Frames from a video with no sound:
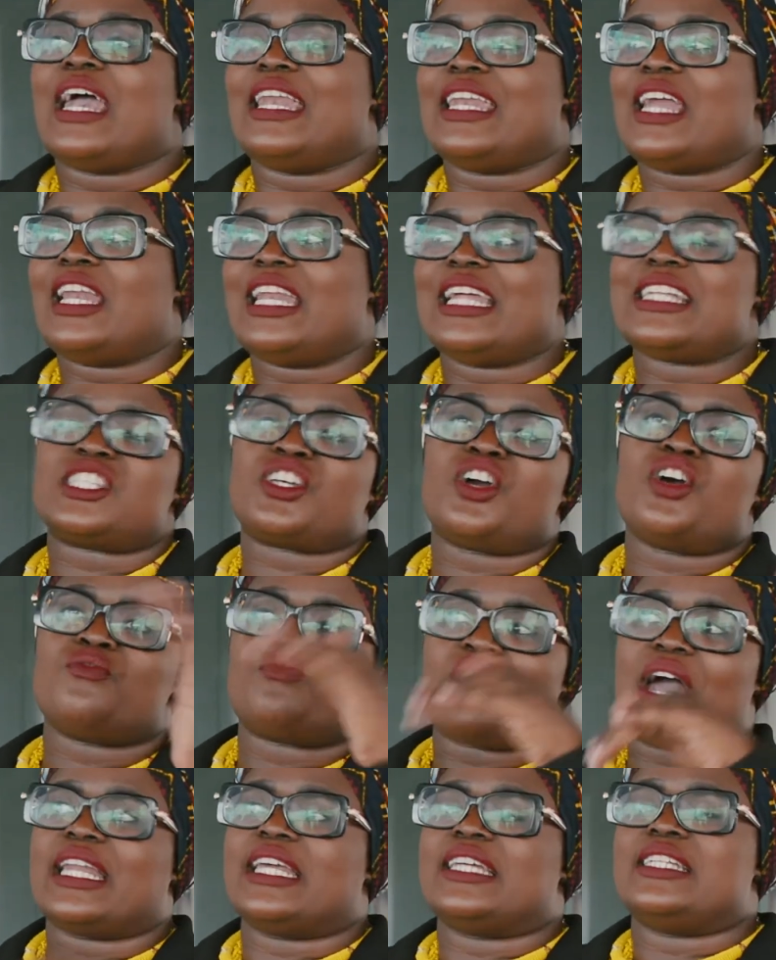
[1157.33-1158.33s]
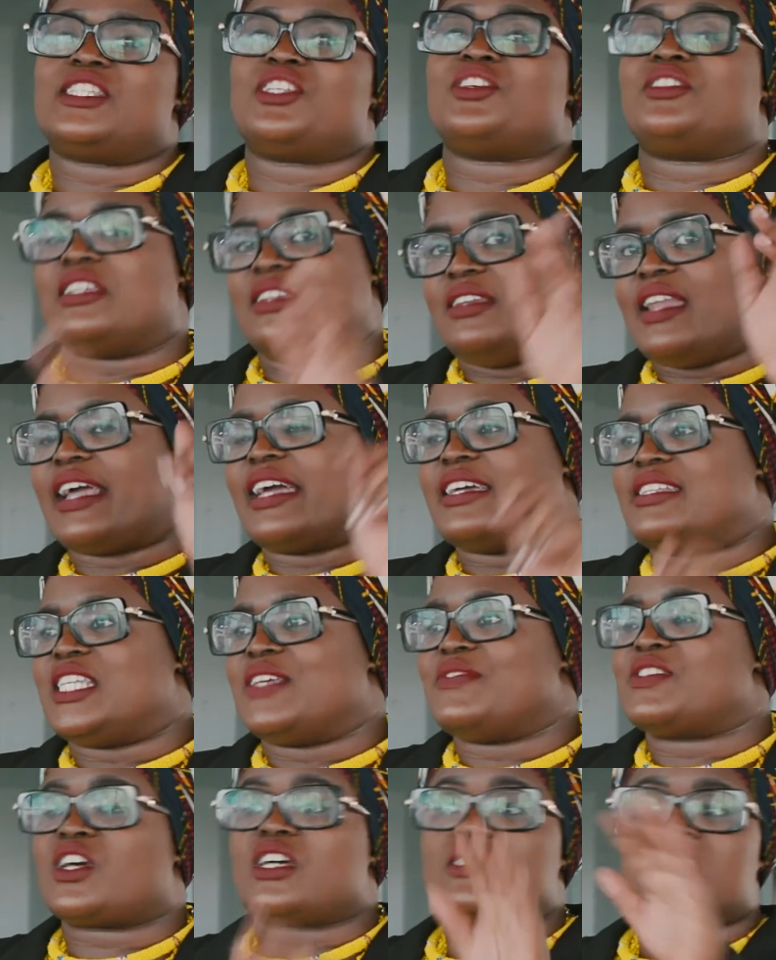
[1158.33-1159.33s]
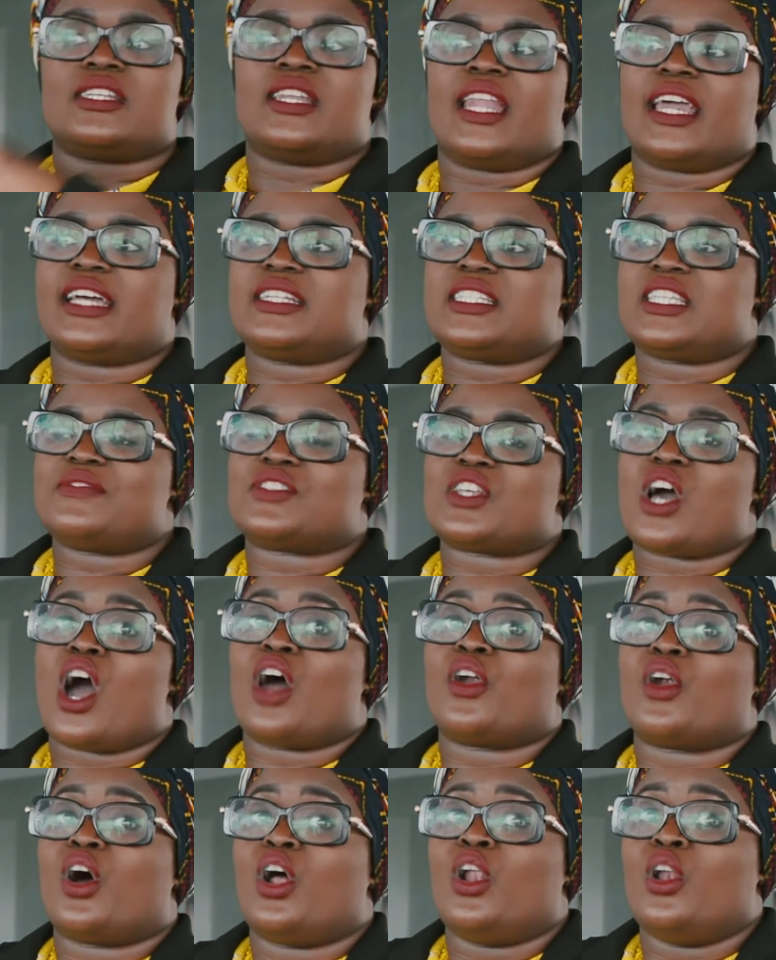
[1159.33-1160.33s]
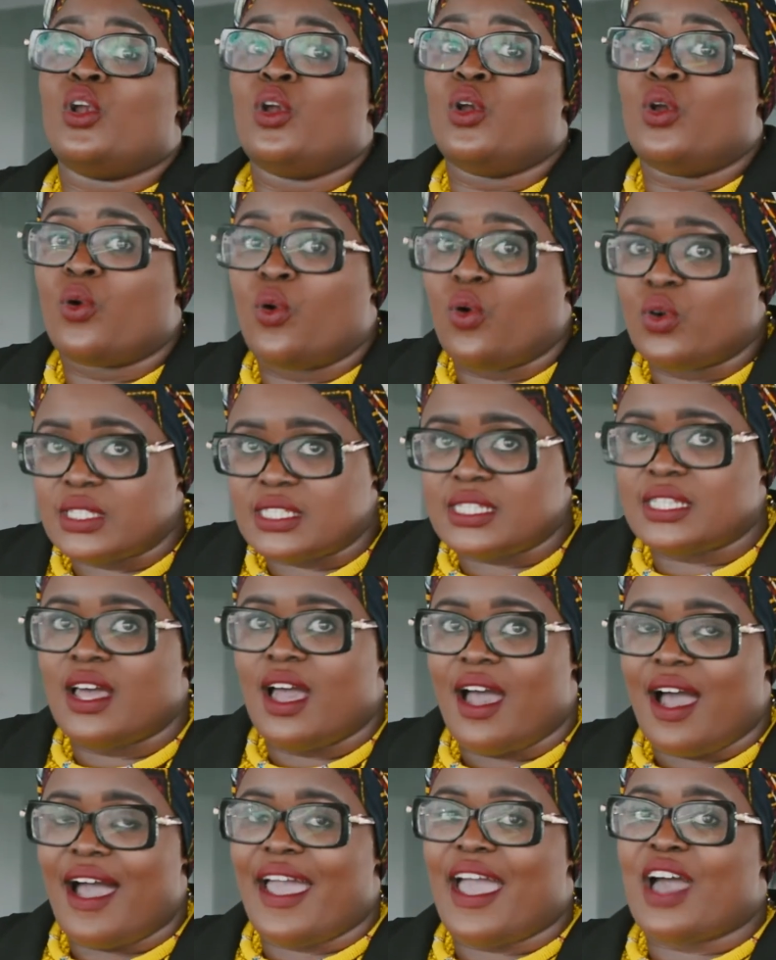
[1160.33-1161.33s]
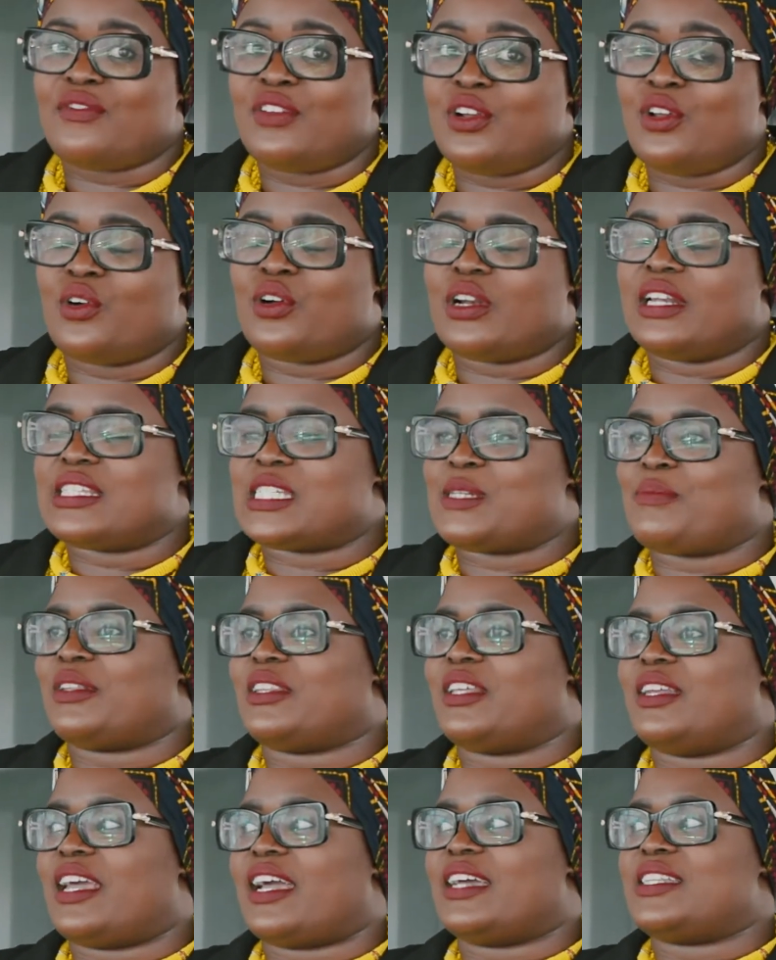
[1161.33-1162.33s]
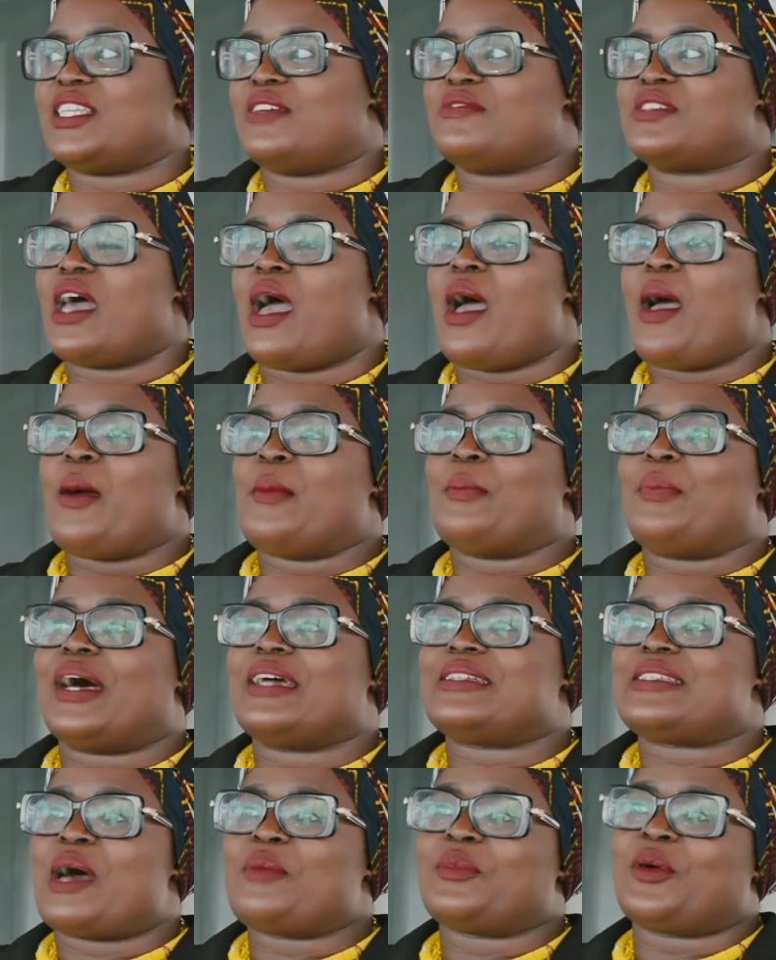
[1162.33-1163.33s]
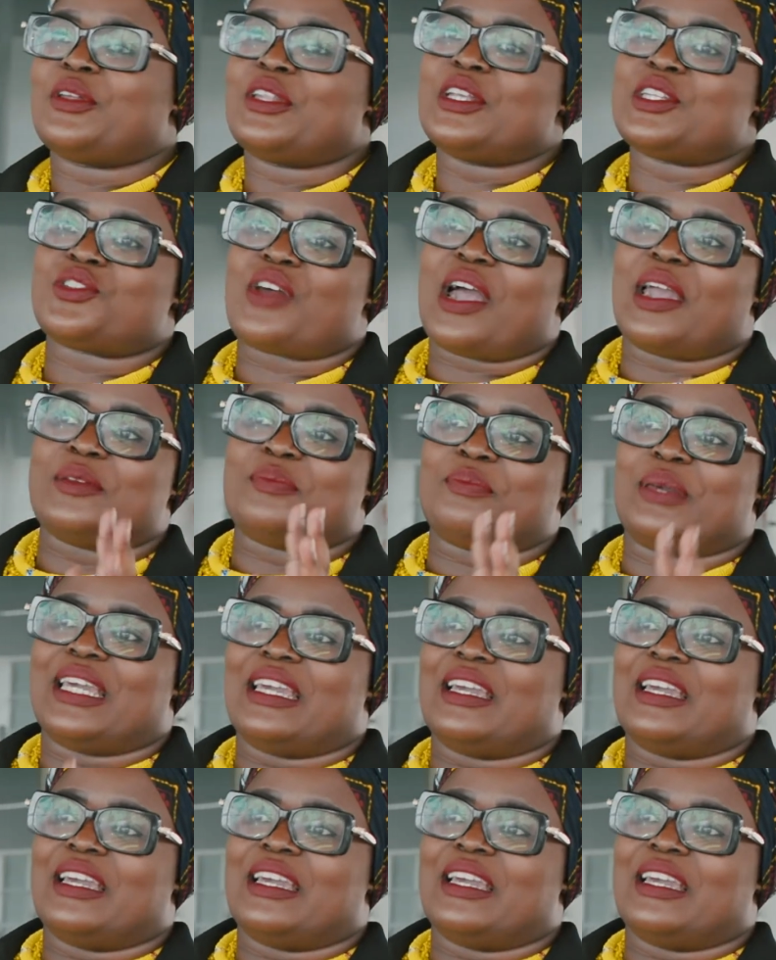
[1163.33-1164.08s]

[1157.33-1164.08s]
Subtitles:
Now let's go right into the negatives, because the negatives are a lot. I have a long list about the negatives, but I'm going to try and